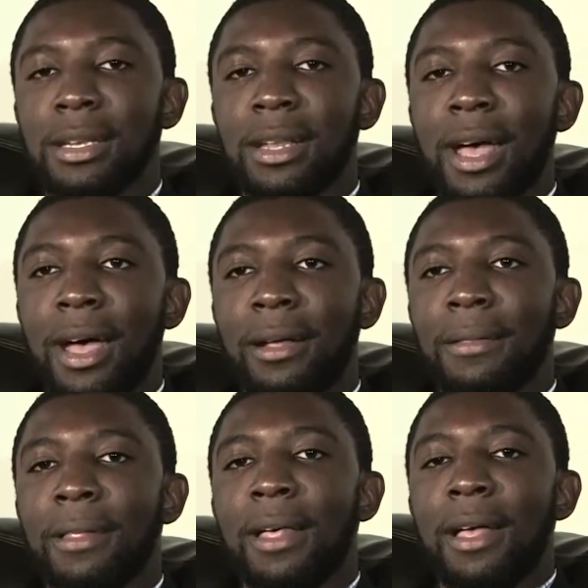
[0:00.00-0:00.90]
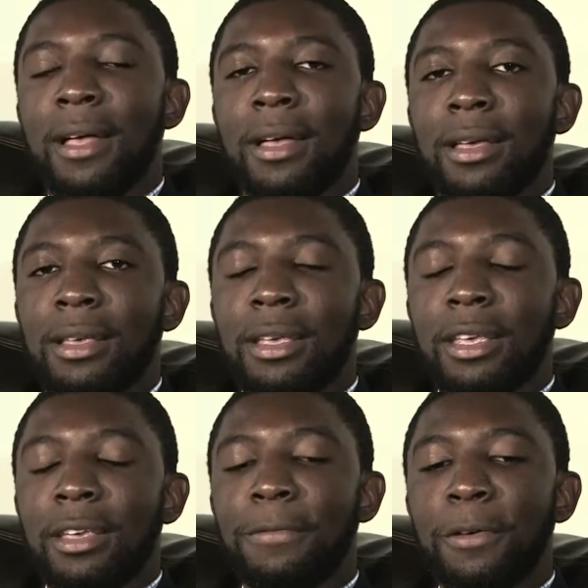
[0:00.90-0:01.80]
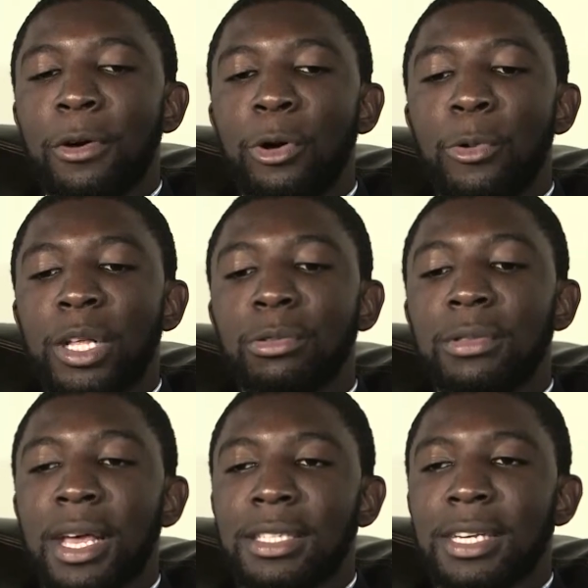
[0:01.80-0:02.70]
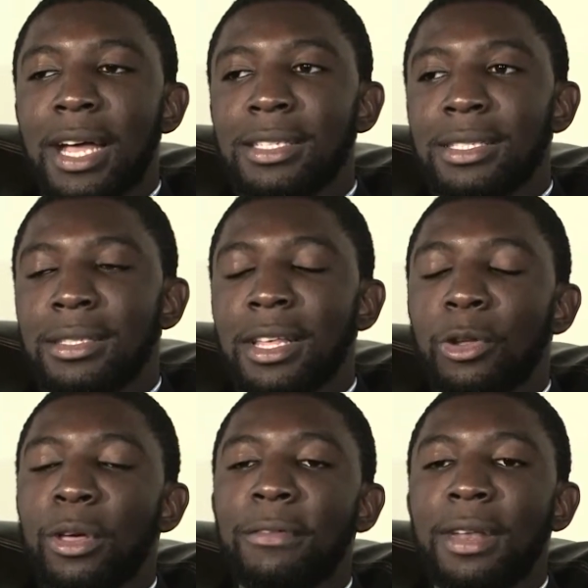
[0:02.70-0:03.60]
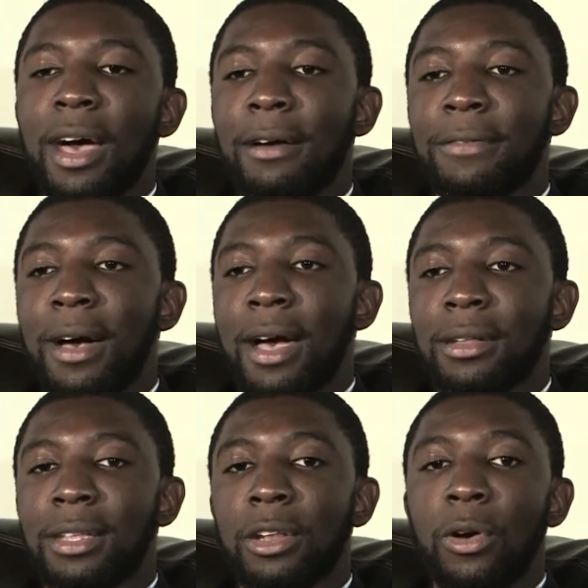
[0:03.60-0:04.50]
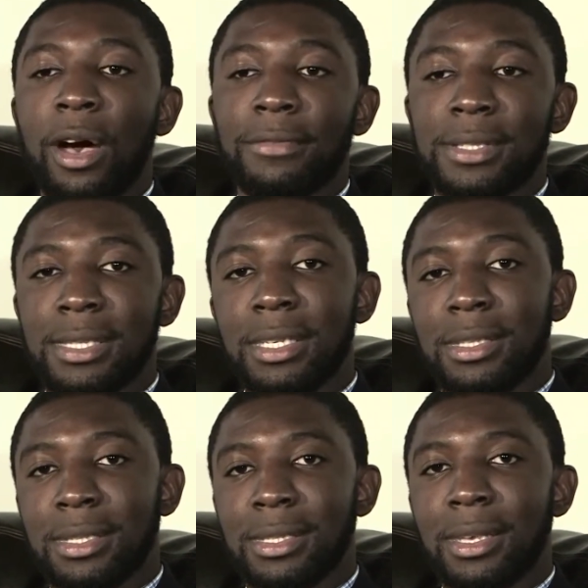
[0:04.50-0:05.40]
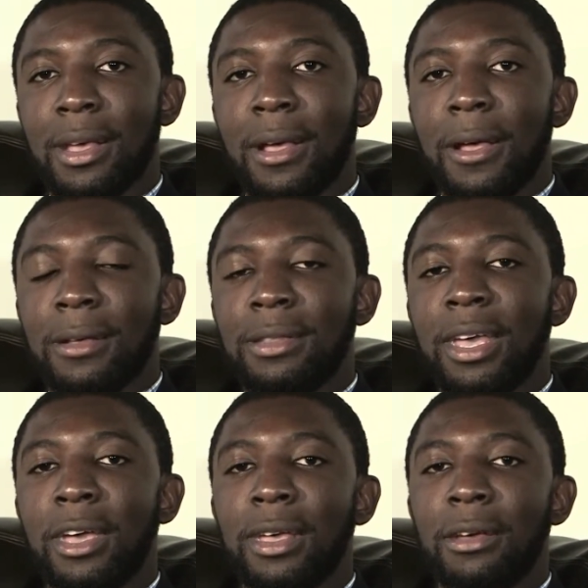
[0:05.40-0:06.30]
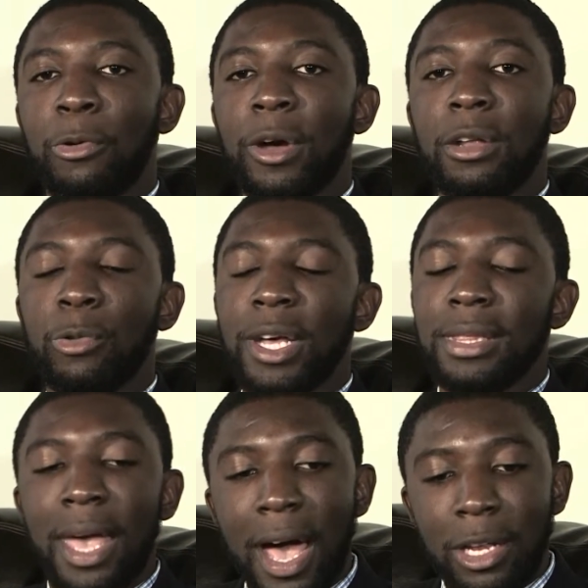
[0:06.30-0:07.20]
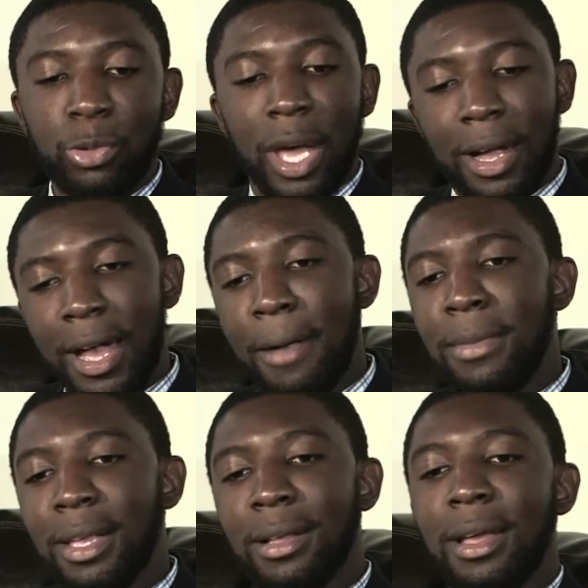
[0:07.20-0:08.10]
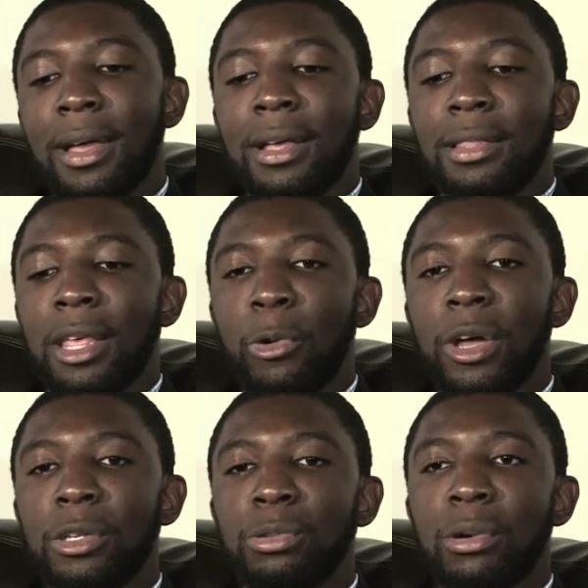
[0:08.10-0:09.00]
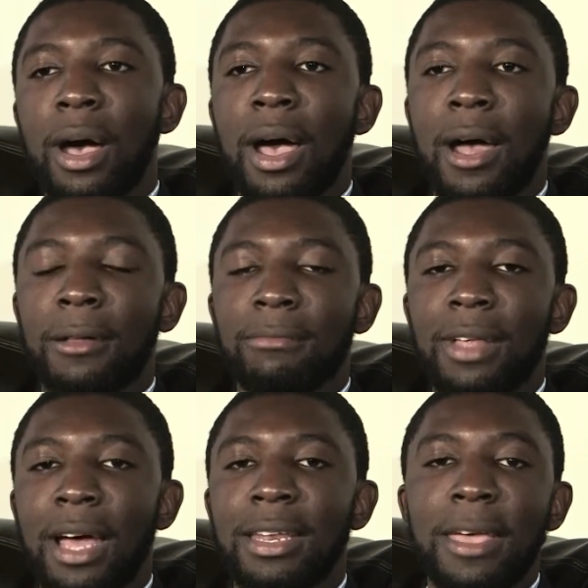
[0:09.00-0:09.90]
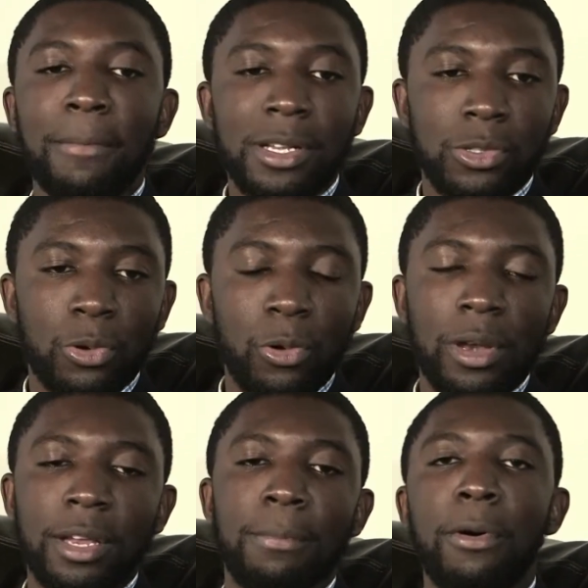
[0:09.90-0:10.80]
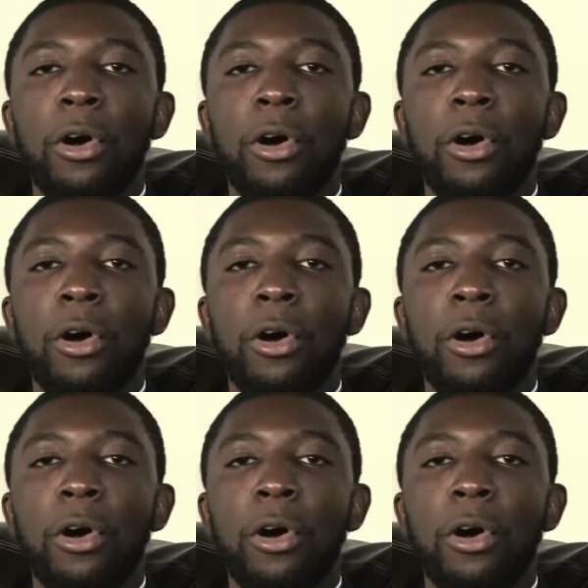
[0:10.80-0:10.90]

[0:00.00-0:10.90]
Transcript: And we went to their church, they don't have seats. When they heard we are coming, they went to a neighbor's school and